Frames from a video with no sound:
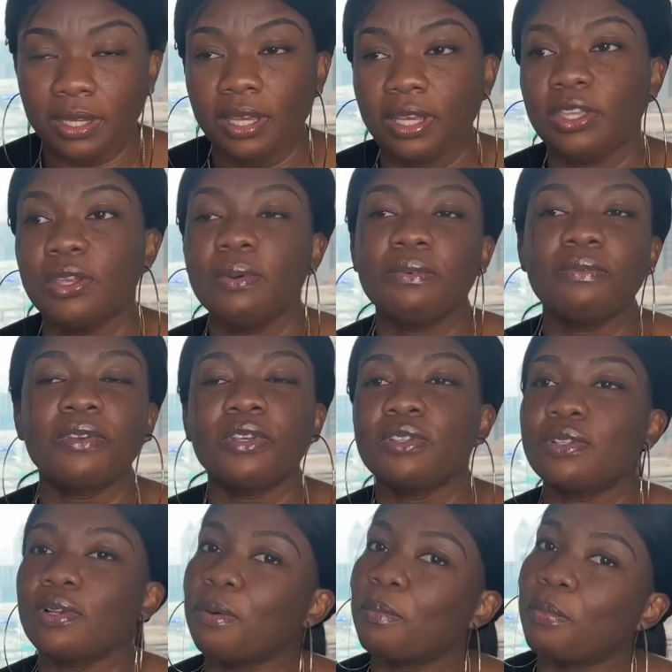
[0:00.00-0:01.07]
you will feel
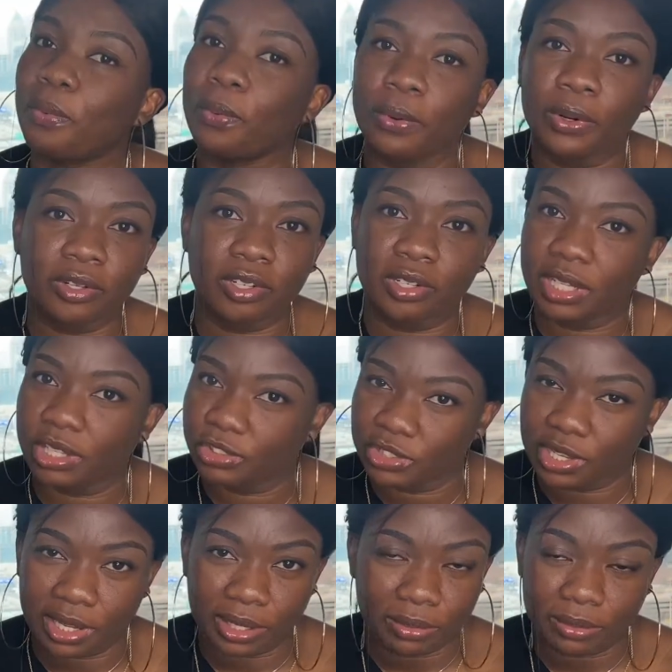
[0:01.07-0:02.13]
so bored to niche
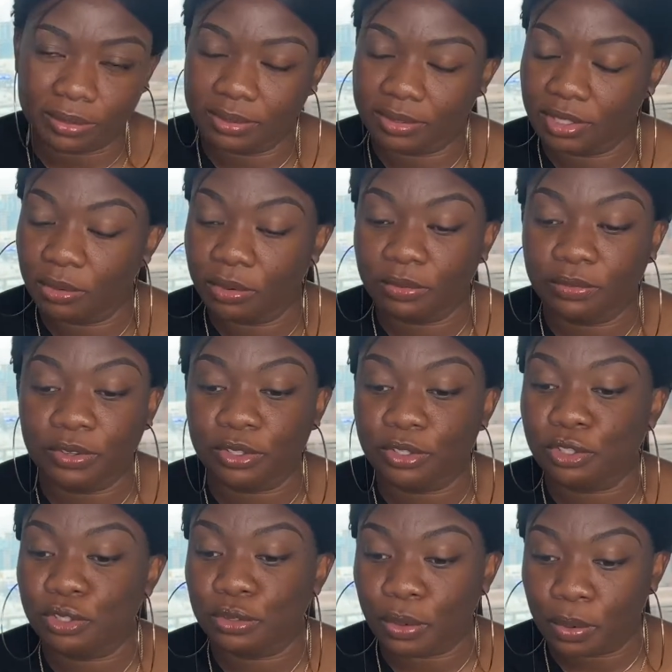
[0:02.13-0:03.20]
down. You will feel
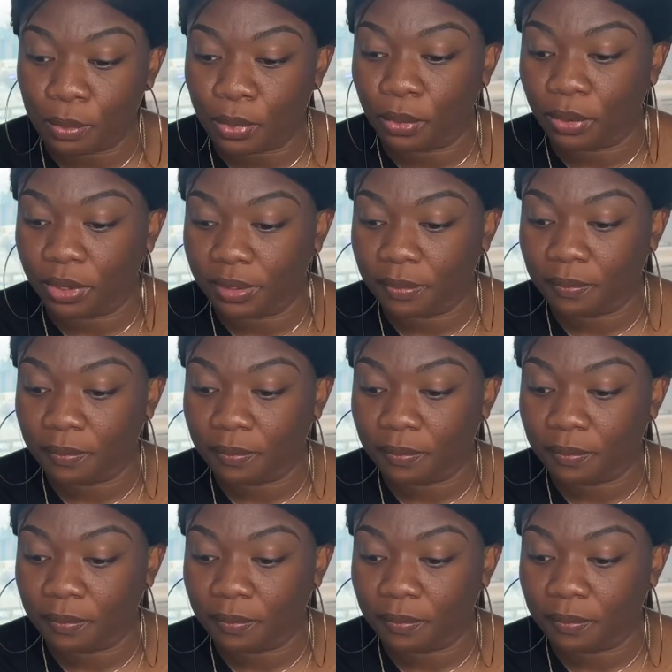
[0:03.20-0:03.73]
so bored.